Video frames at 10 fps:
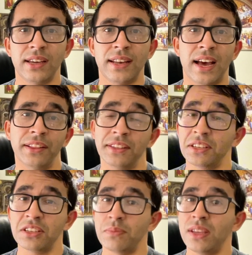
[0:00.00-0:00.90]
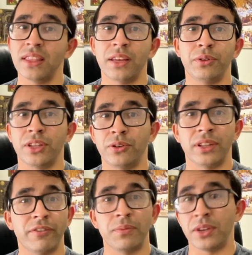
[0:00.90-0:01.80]
Now, this doesn't mean that there will
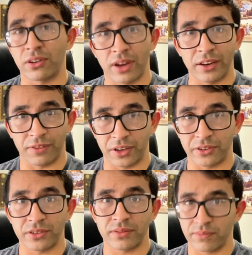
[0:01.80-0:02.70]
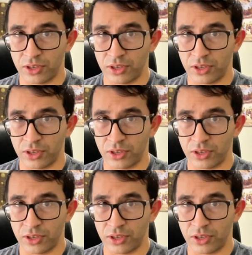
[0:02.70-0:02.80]
never be karate videos.